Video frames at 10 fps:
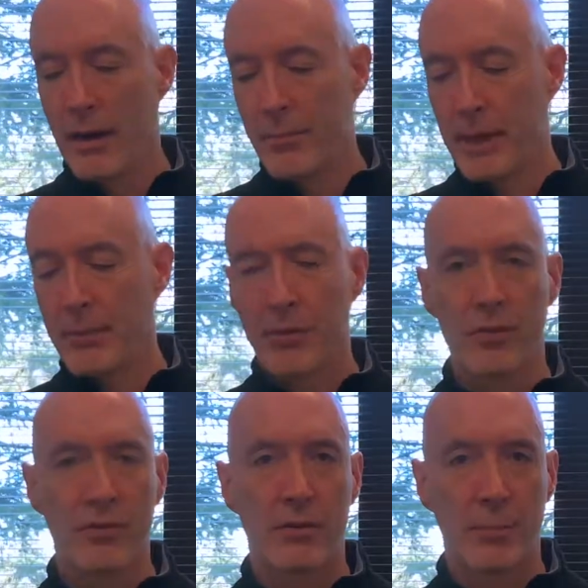
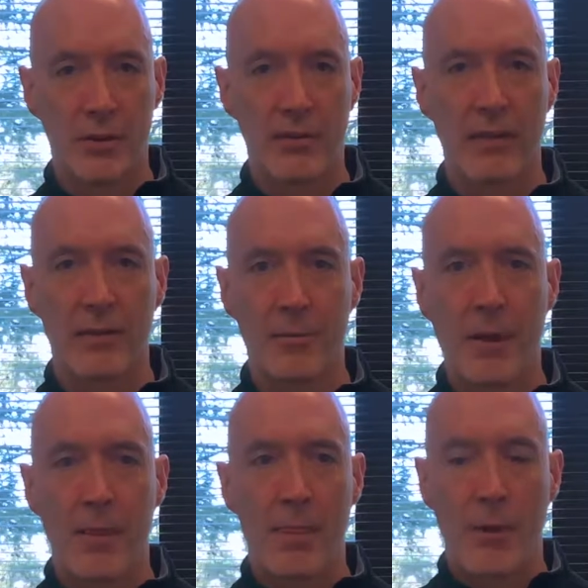papers to present them,
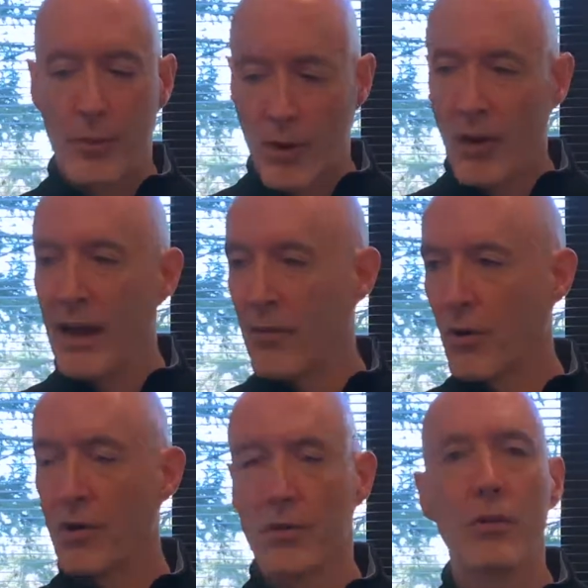and we all have
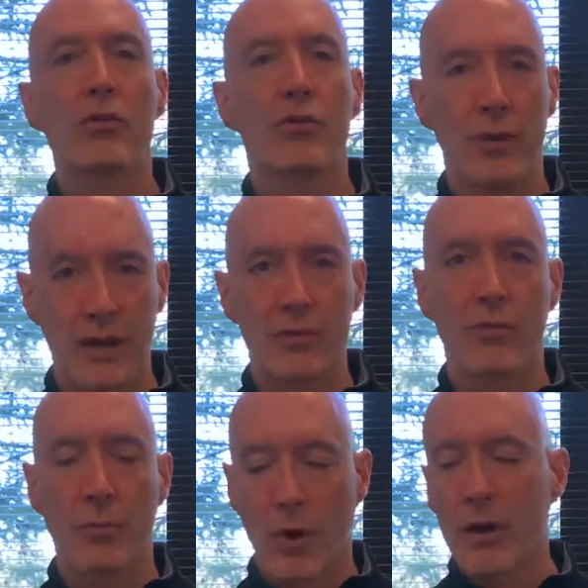our little tricks for
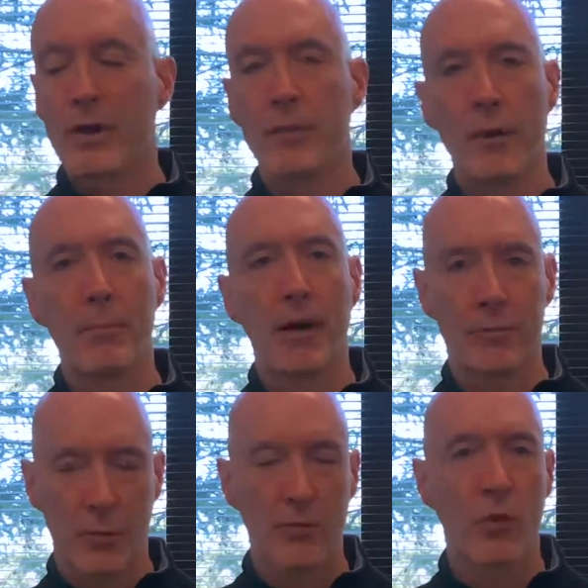marking them up as
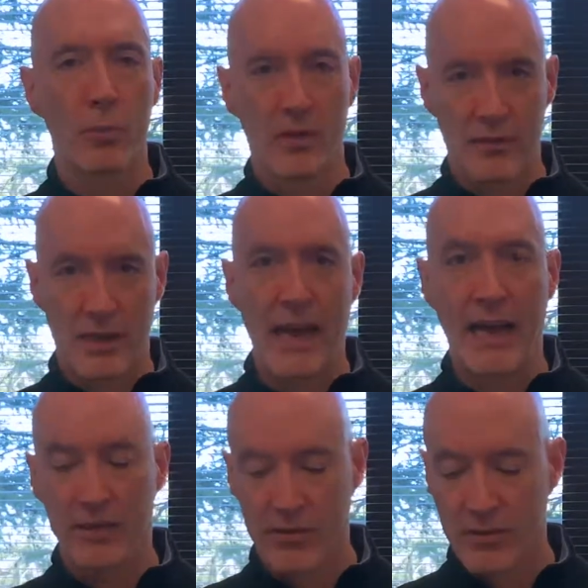performance
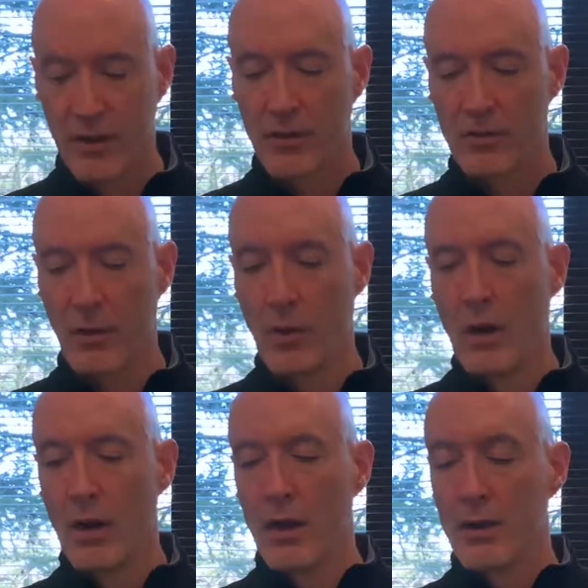texts. So
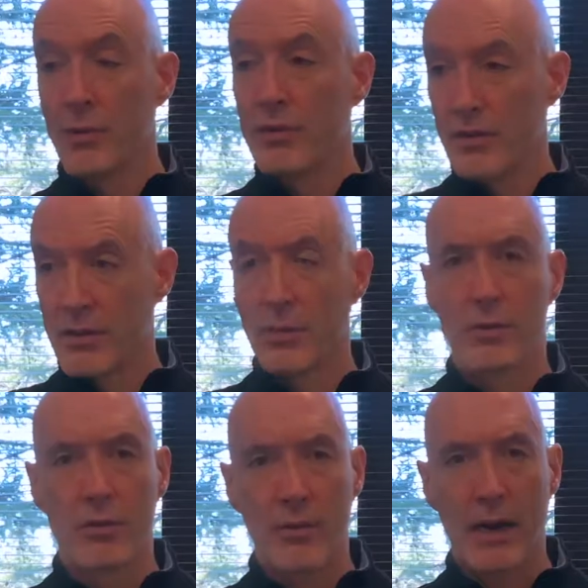you would sit there with the
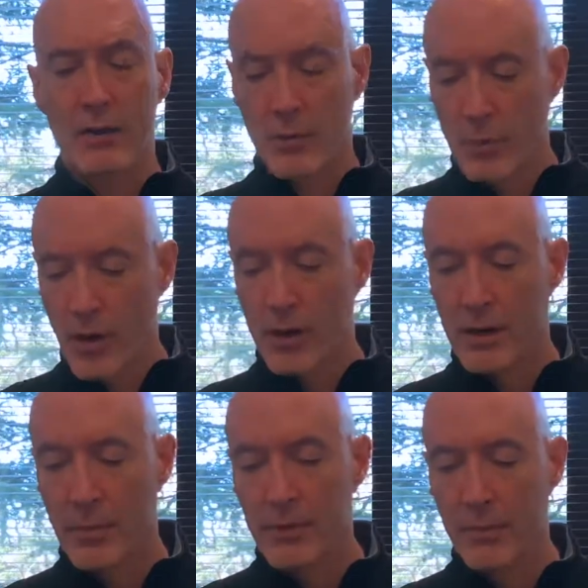director, mark it
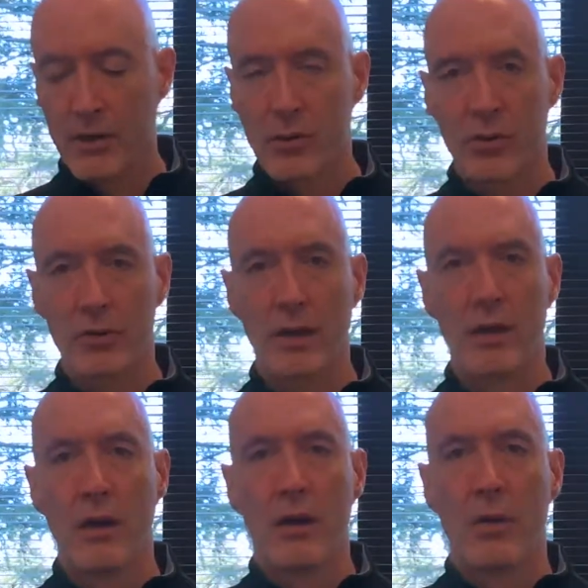up to make sure that
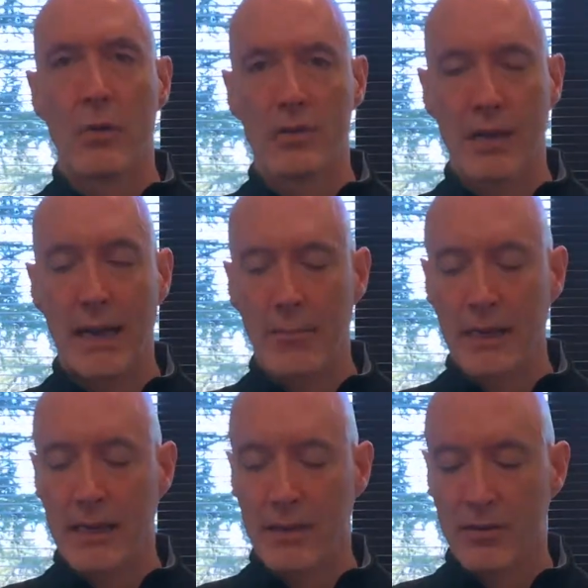what's
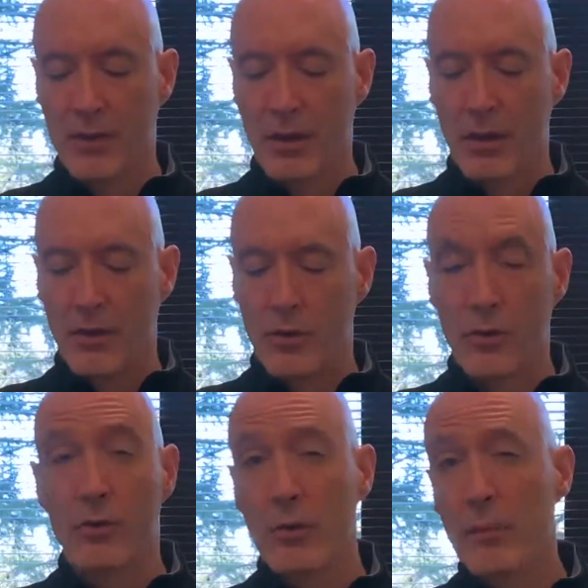happening is you're
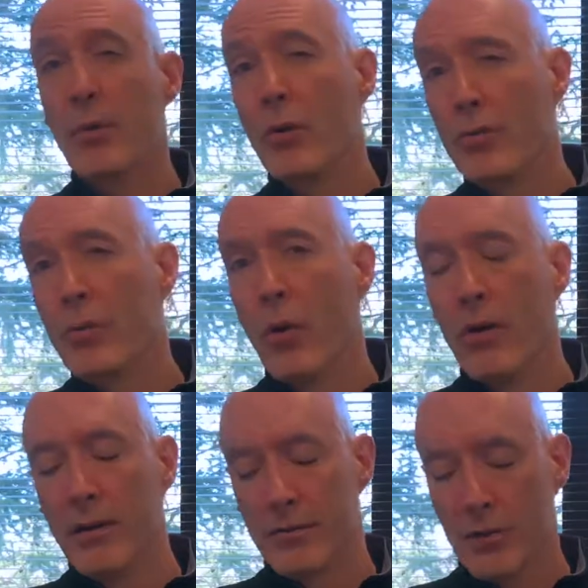doing both
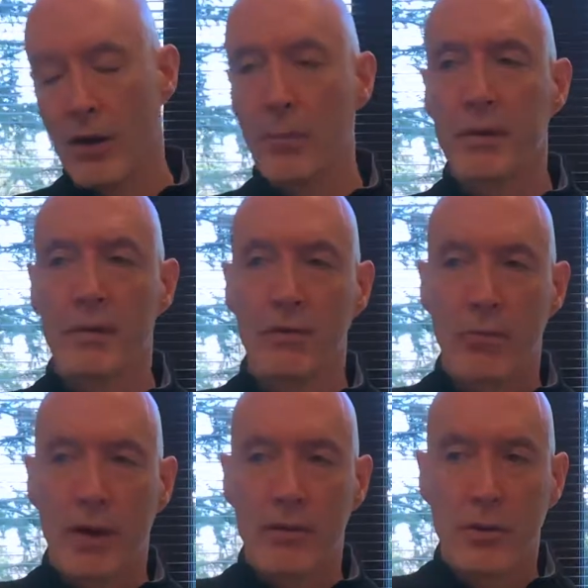roles. You're helping the
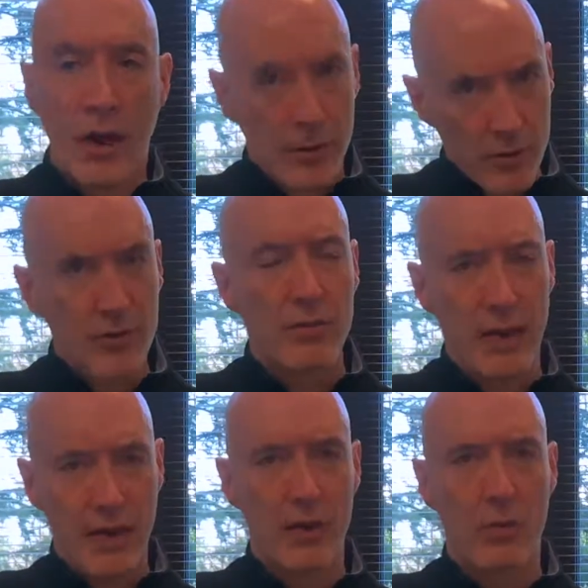director
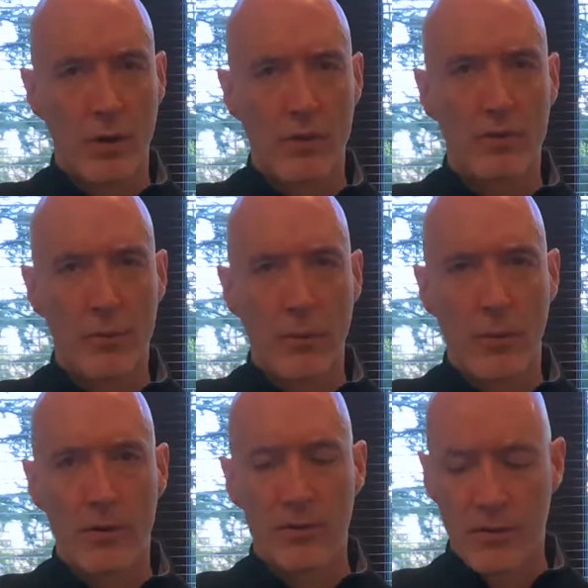understand what is
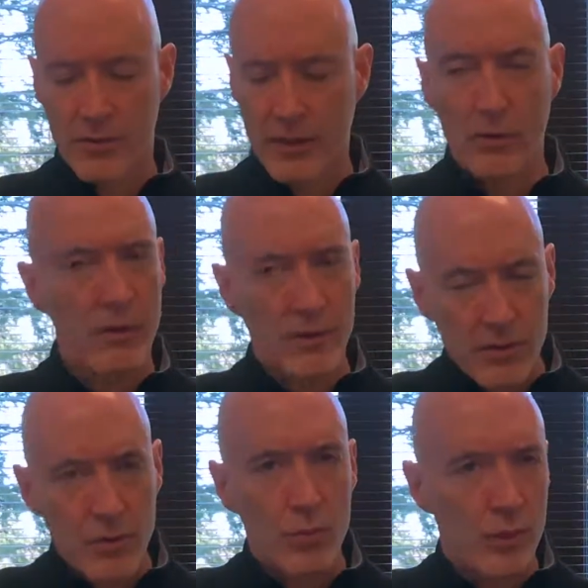important. So you're saying, look, this
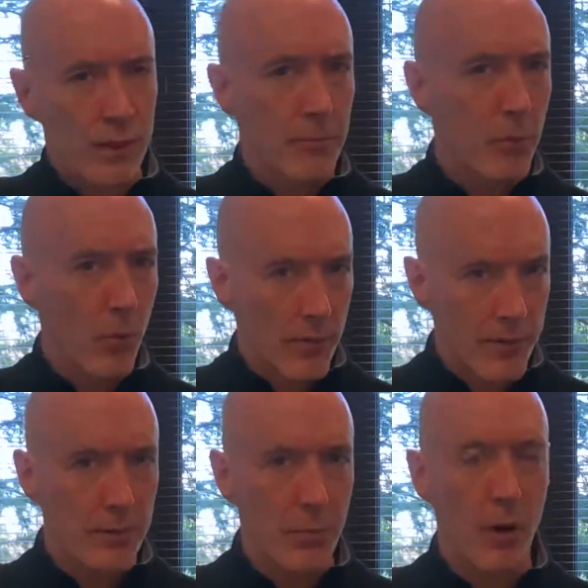is really important,
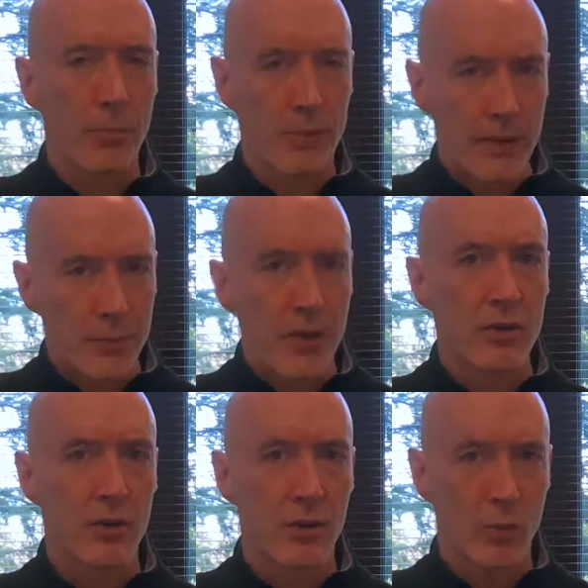this part, please make
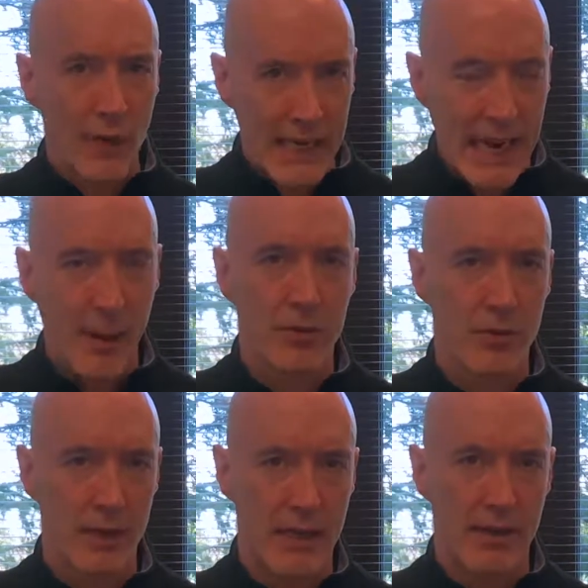sure that we capture
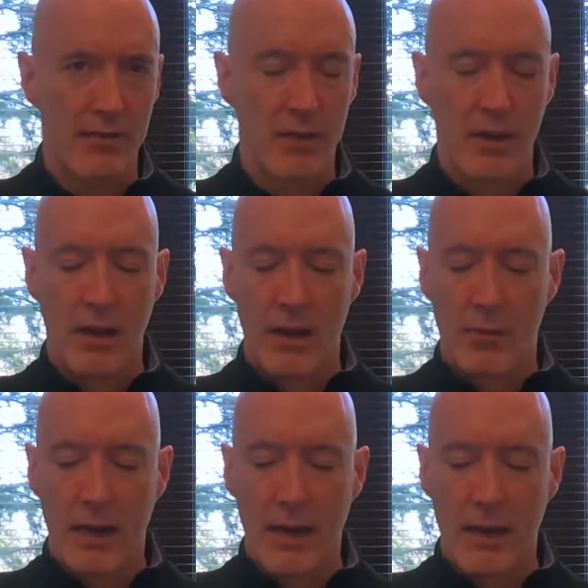this,
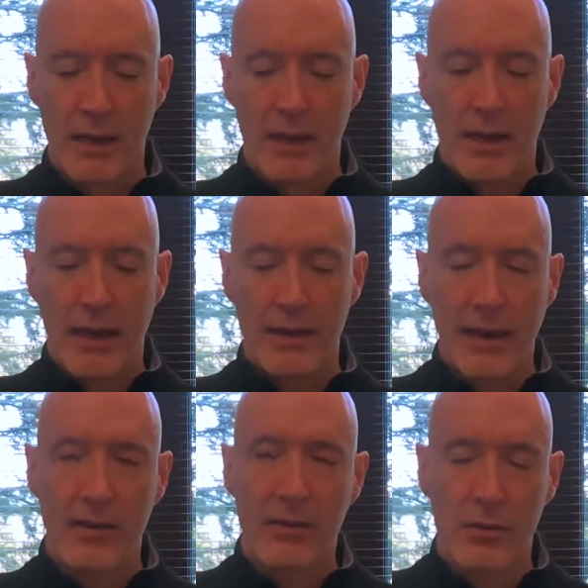right? And
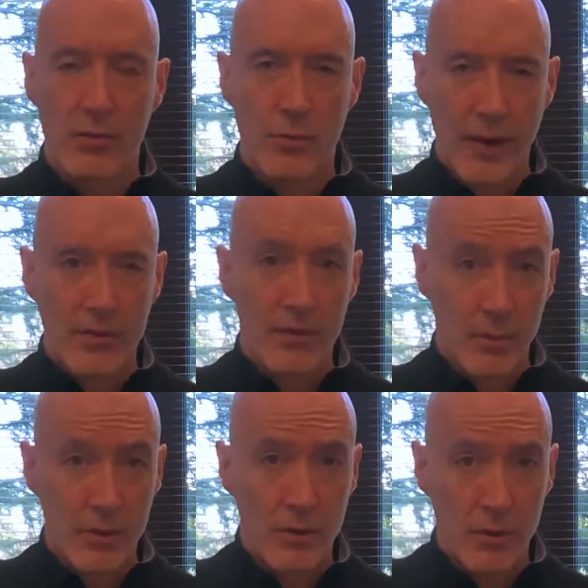now that the director is
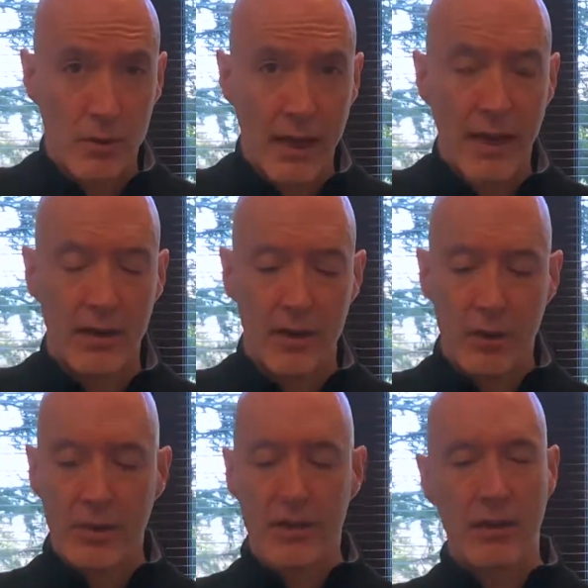able to do that, you
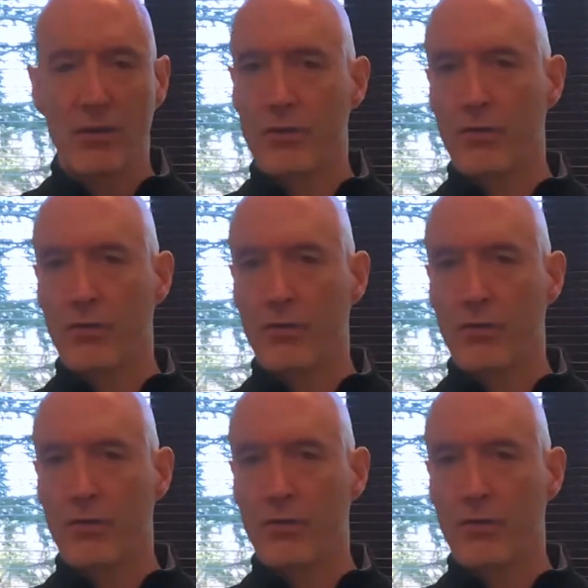can then just